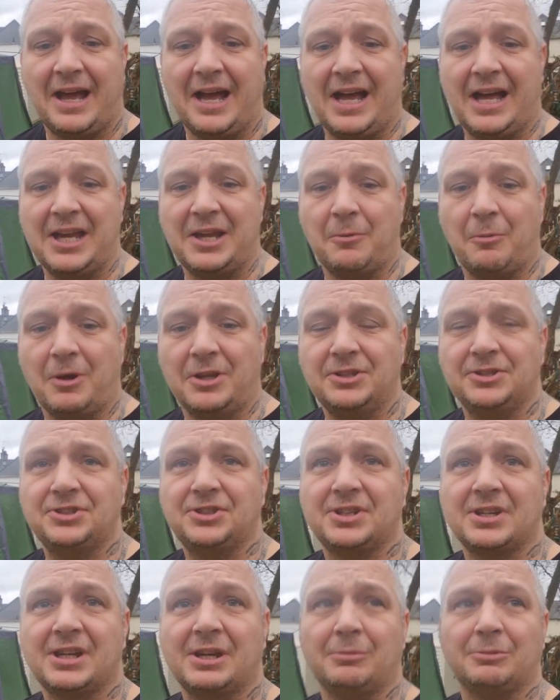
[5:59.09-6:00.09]
high
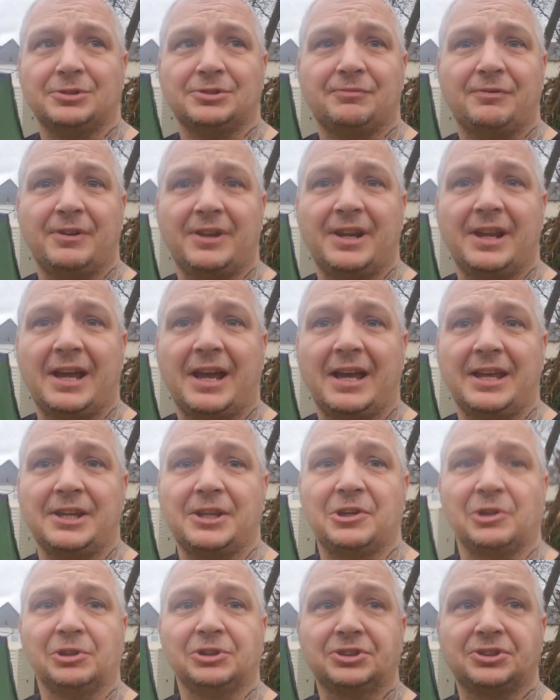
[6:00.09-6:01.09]
winds, that was very high
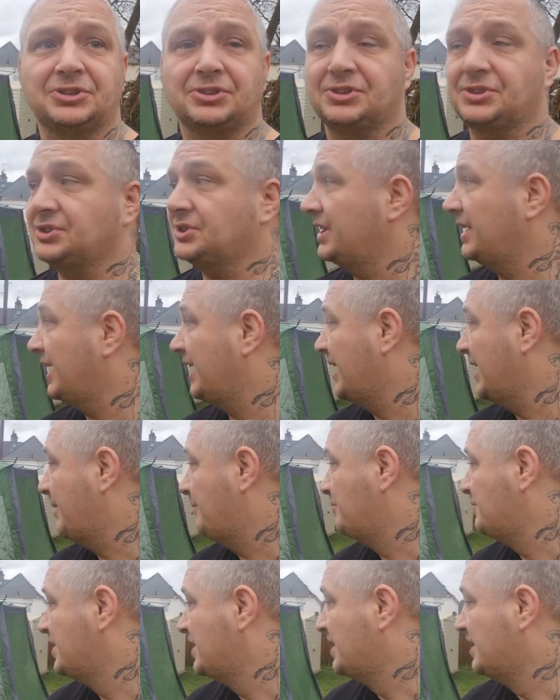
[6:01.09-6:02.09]
gusts.
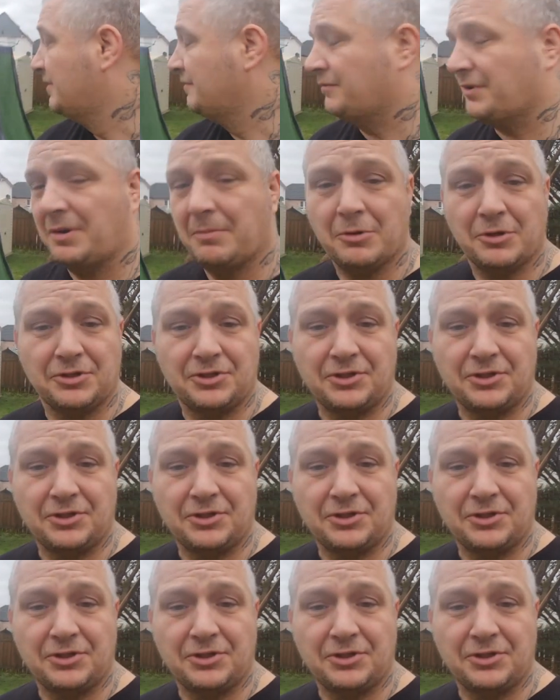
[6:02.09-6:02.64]
For about